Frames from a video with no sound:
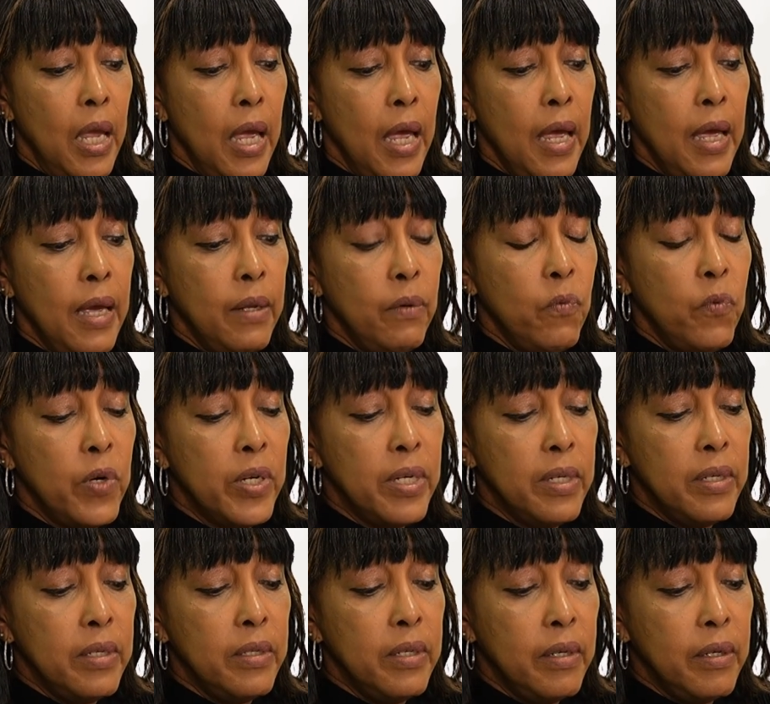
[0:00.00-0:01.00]
And
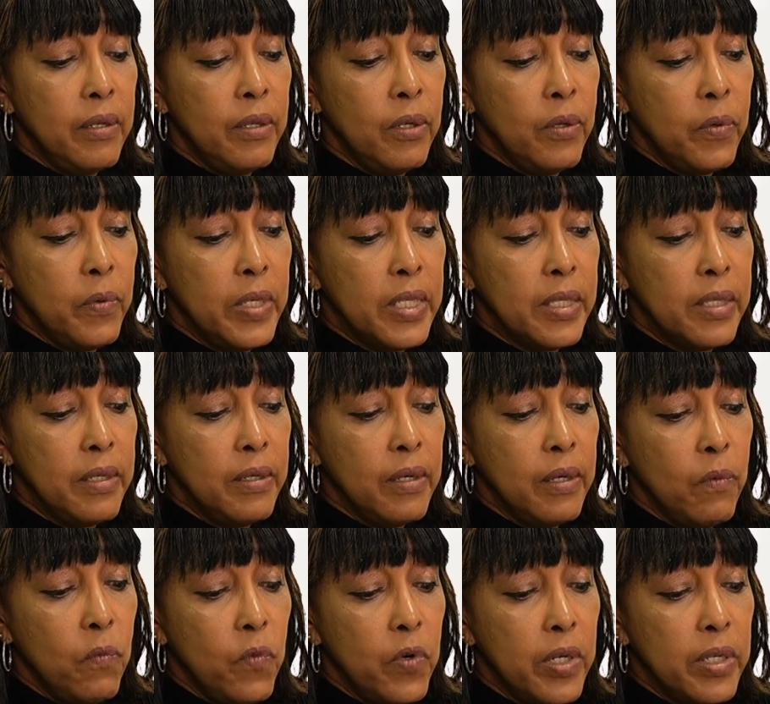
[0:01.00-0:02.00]
what the other question
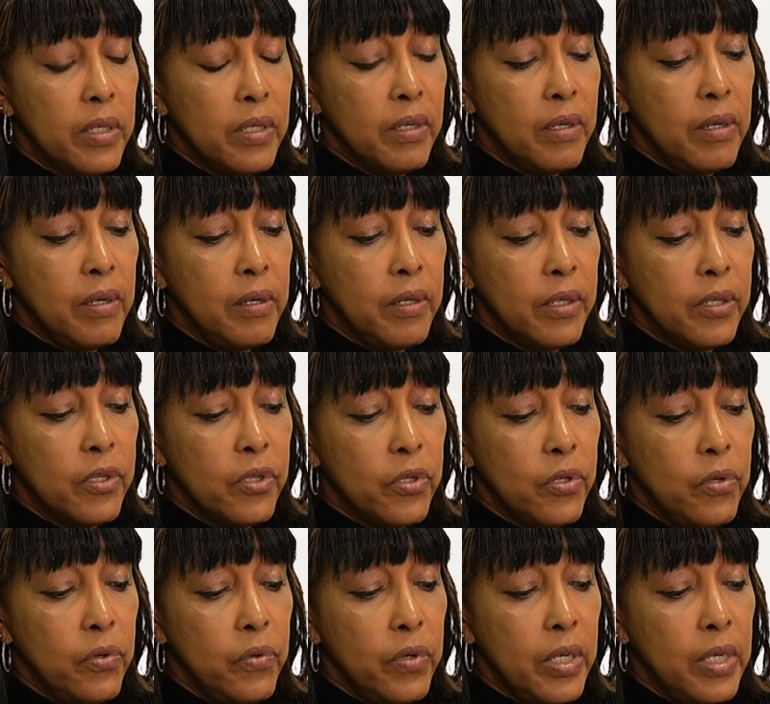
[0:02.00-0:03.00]
I want to ask
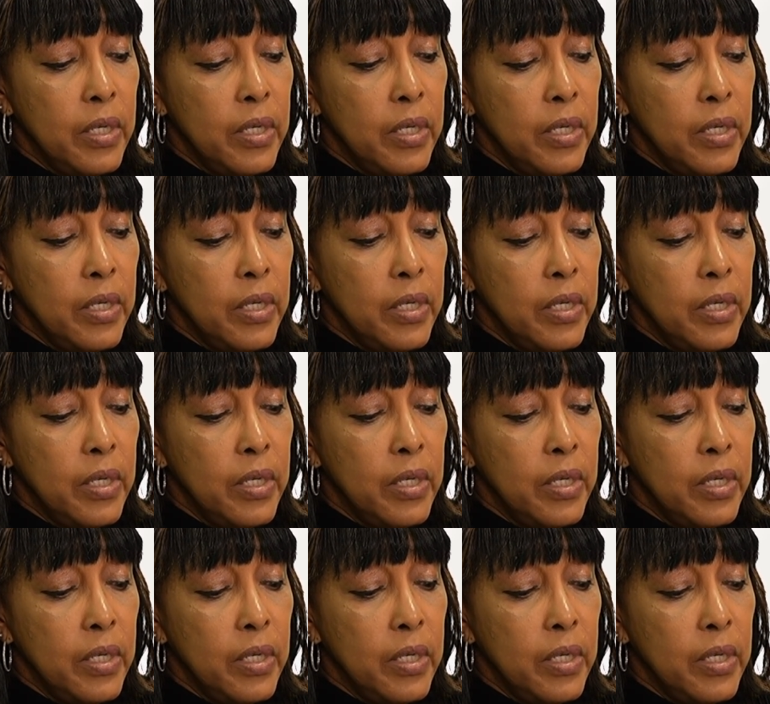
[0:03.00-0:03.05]
you